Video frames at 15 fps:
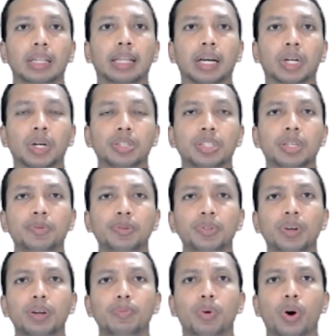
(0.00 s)

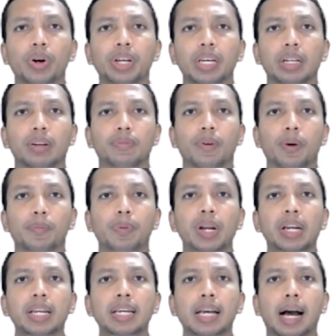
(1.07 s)
conceptual model for
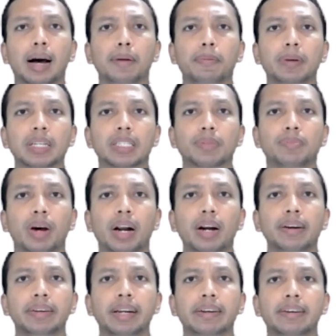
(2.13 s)
building up
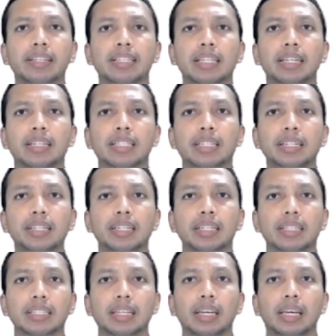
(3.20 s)
smart and resilient
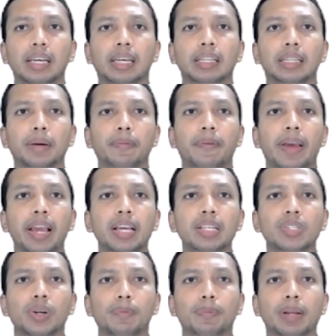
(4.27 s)
cities in the face
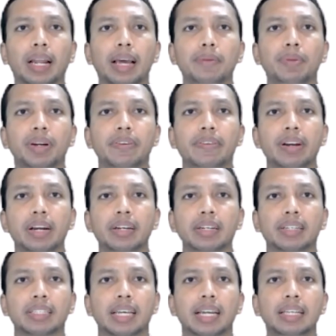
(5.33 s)
of
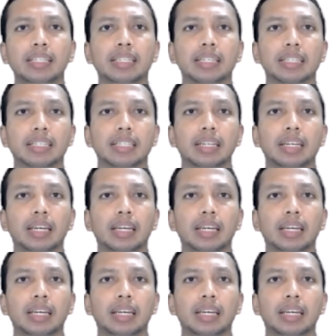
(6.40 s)
climate-related challenges